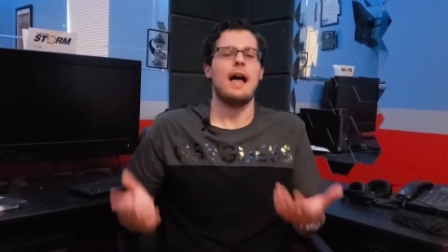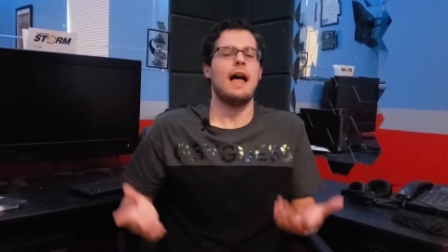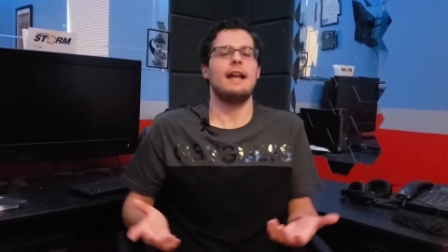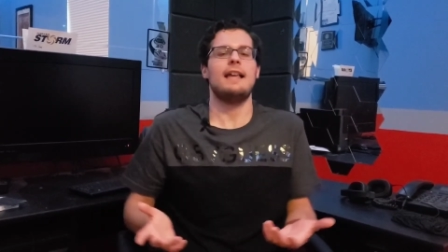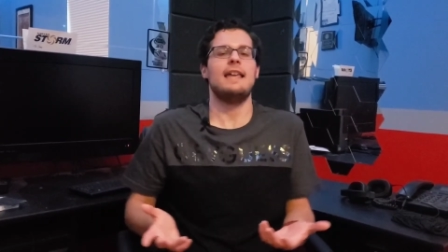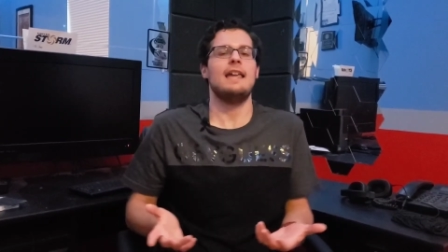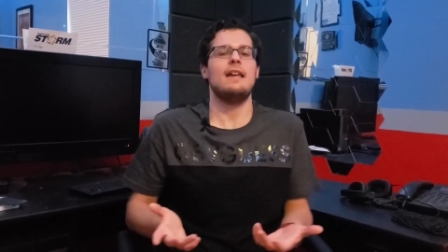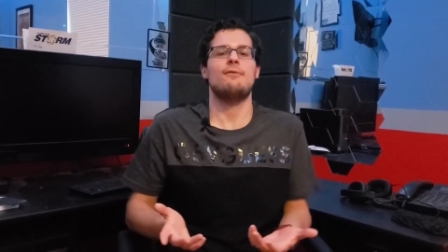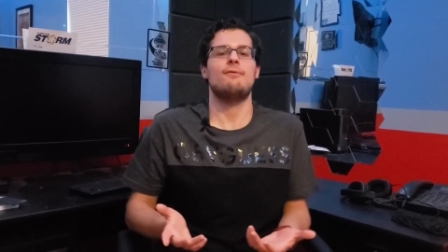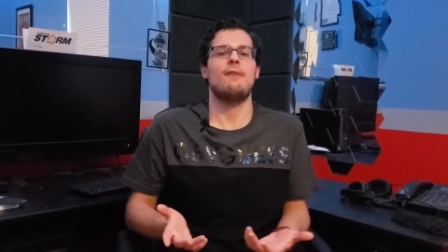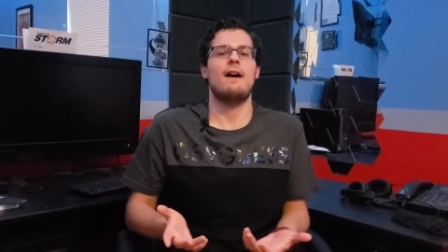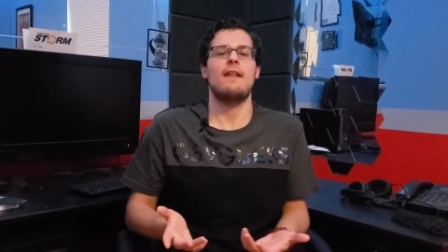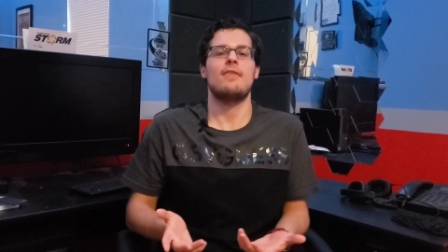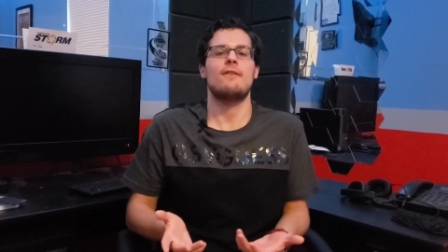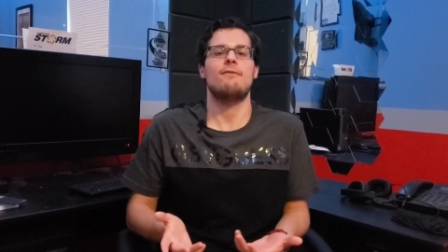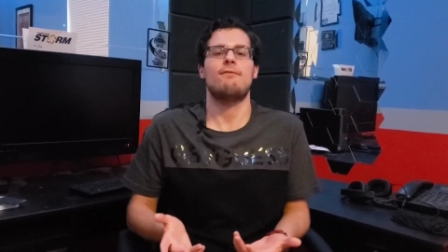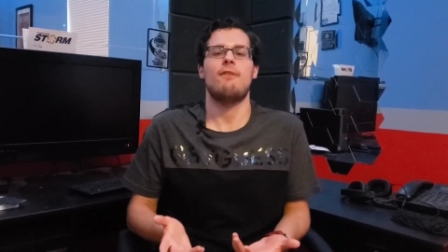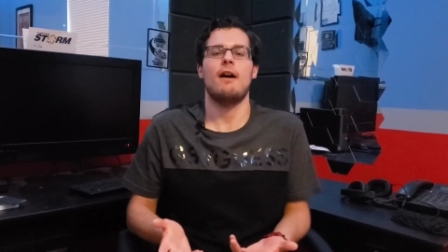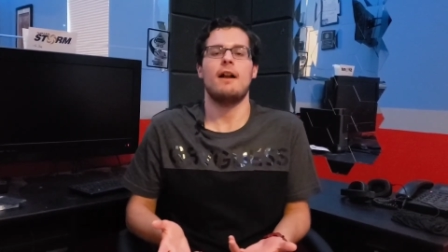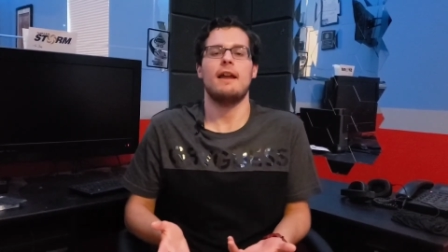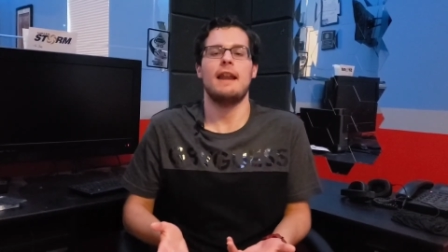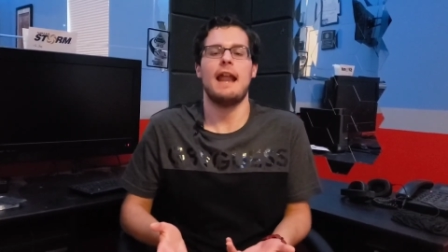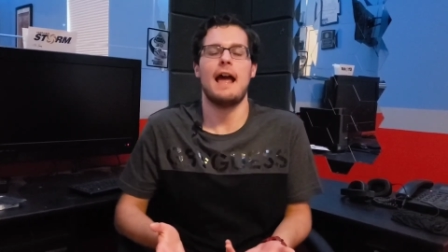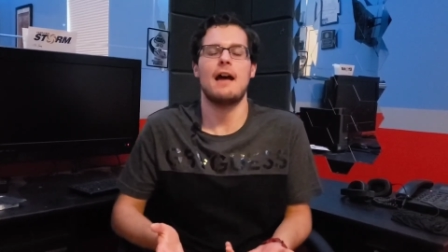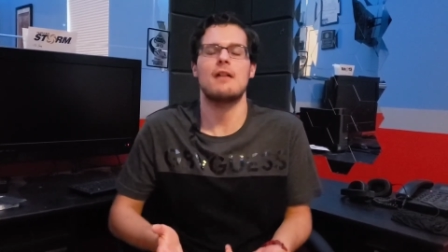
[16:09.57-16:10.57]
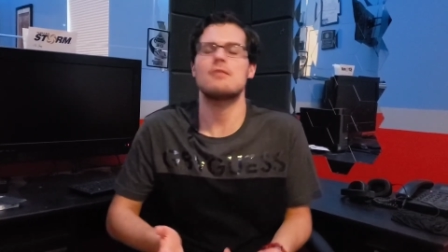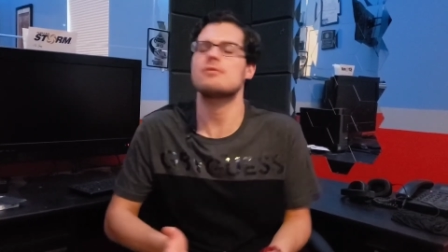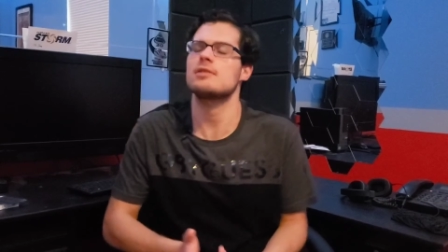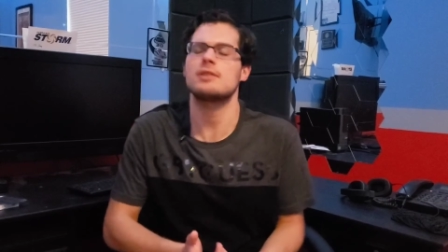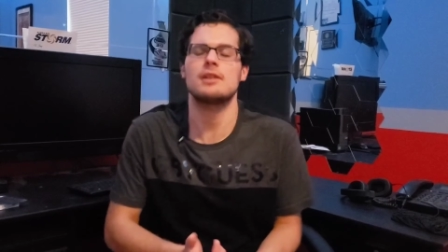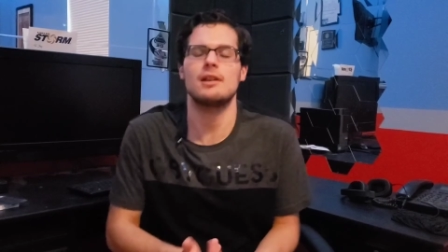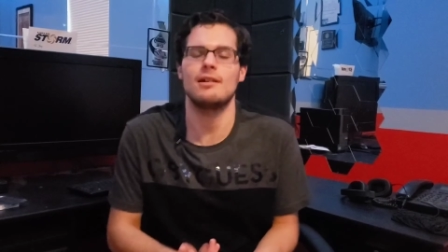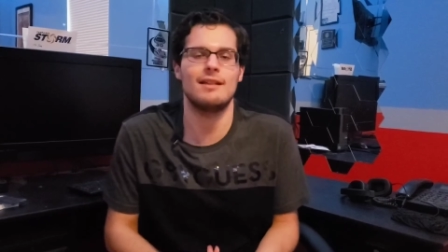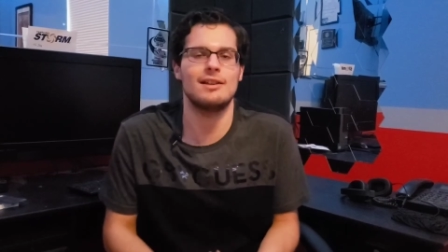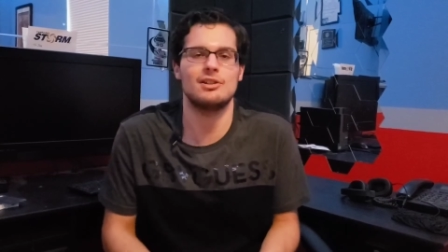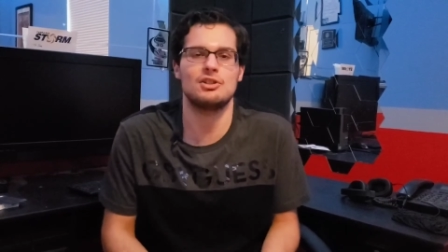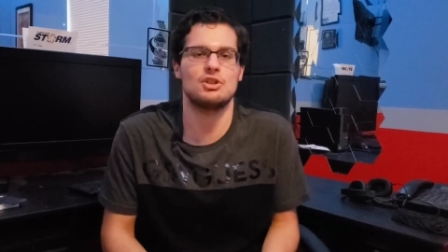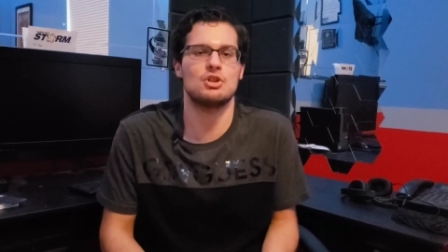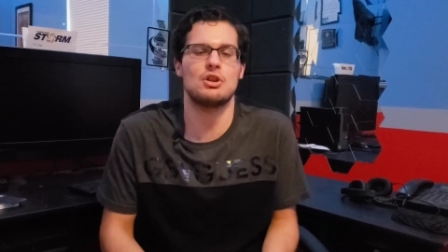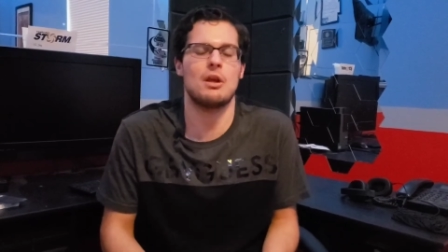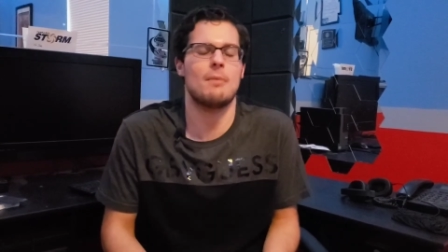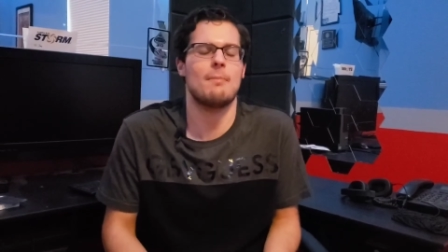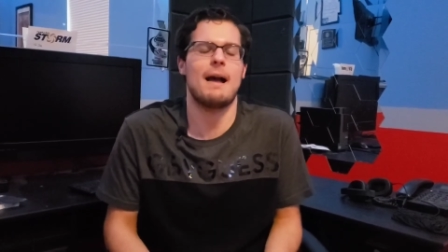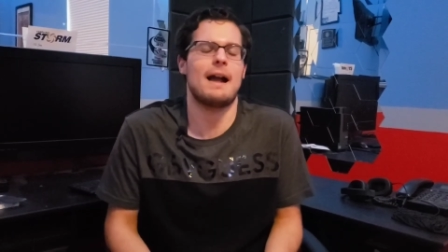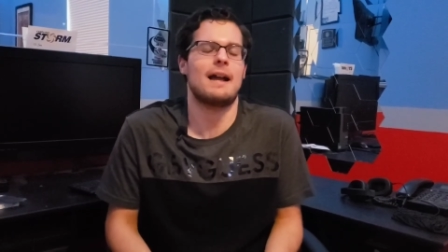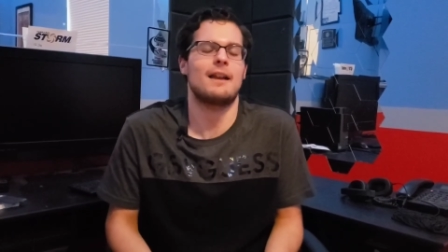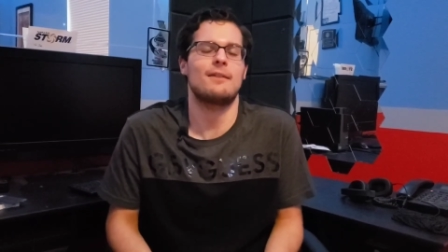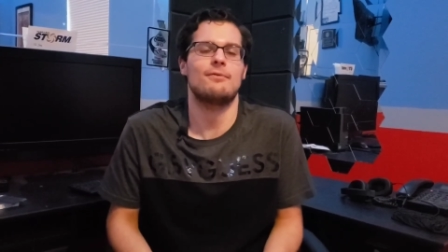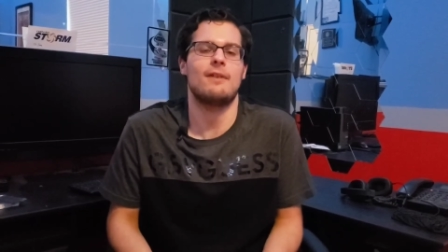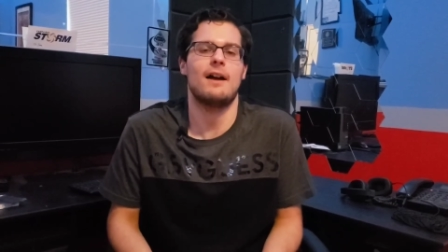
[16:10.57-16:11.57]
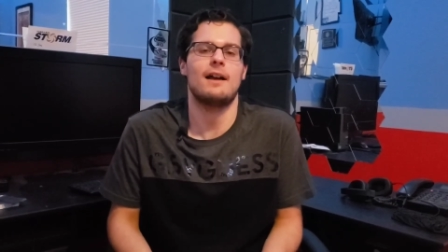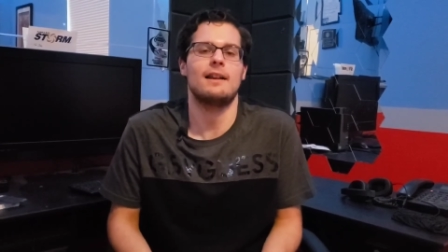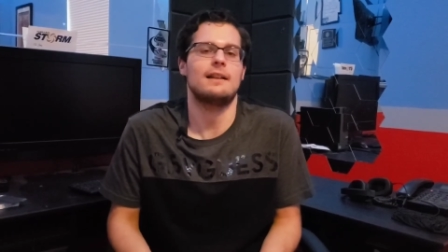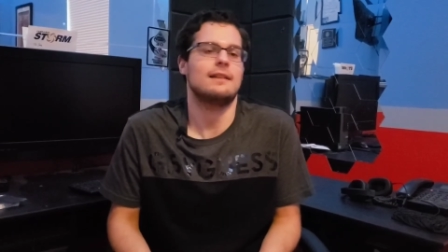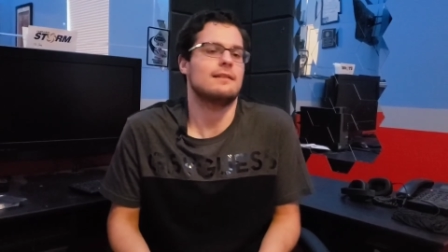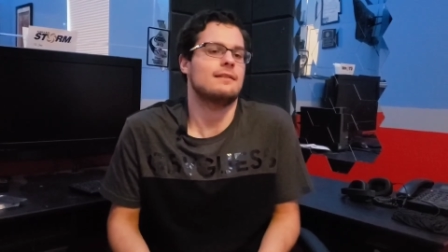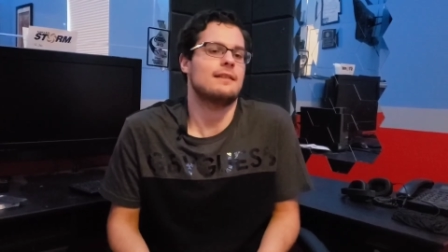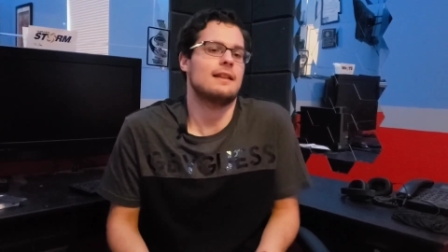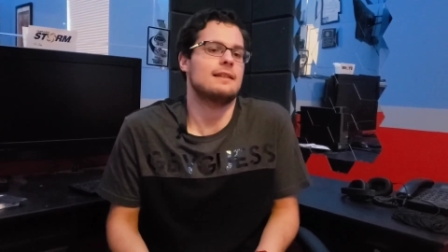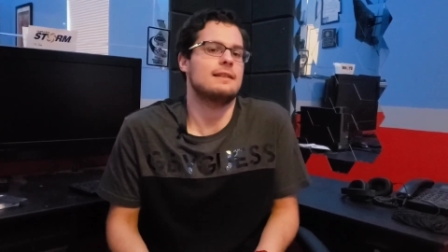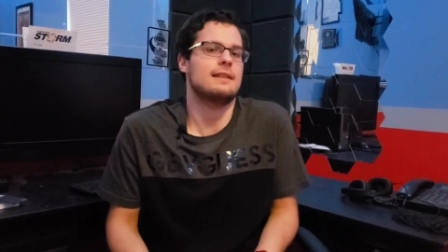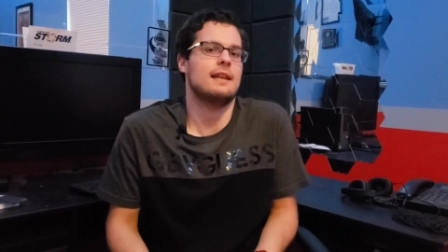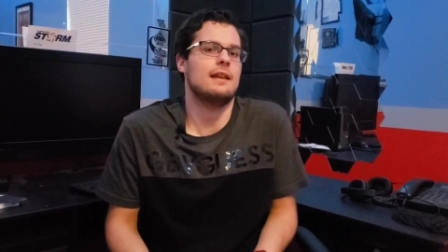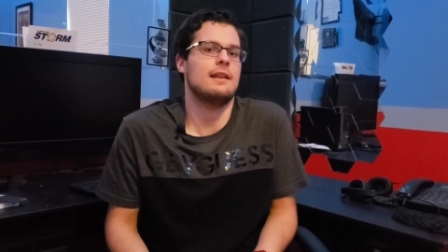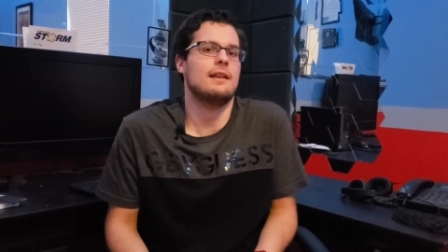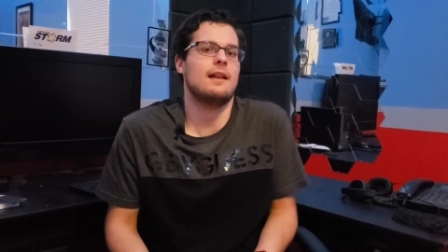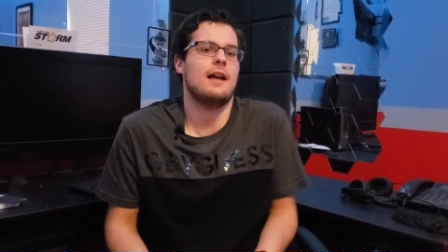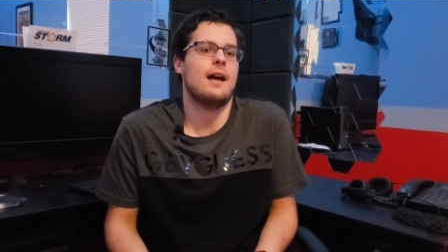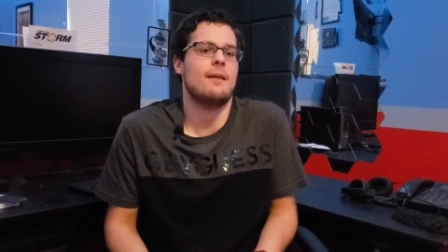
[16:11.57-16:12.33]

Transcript: I can't find the fucking house. You know, it's just, I'm not gonna find it. That's it.